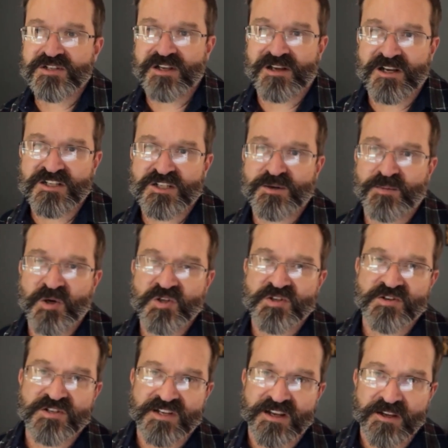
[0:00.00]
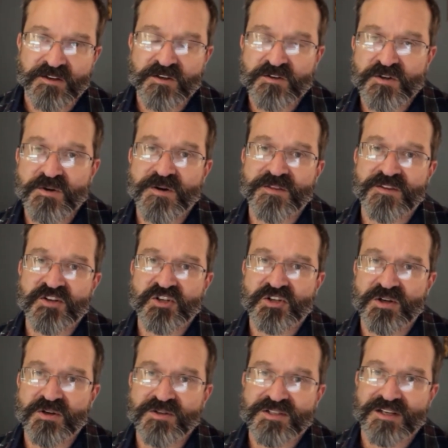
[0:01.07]
The customers are seeing you doing the
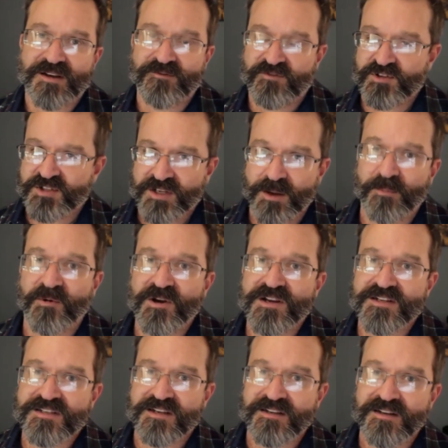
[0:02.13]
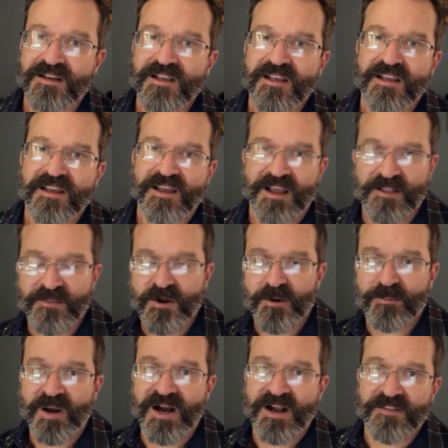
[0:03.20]
shoots, and for some reason, in their
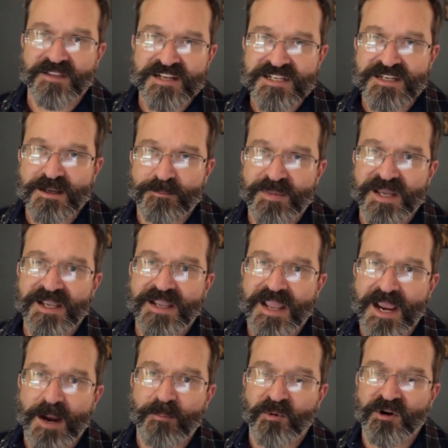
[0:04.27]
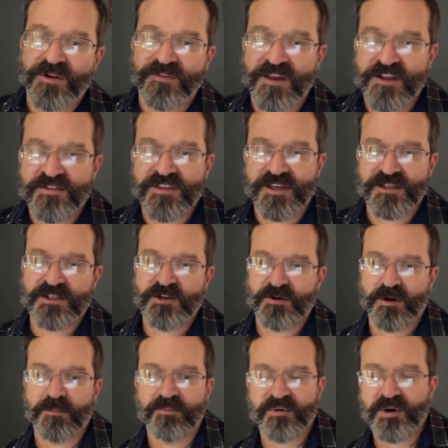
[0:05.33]
mind, they see a big camera and they think you're
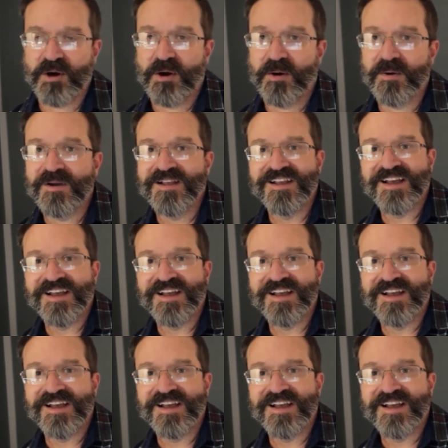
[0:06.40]
a pro.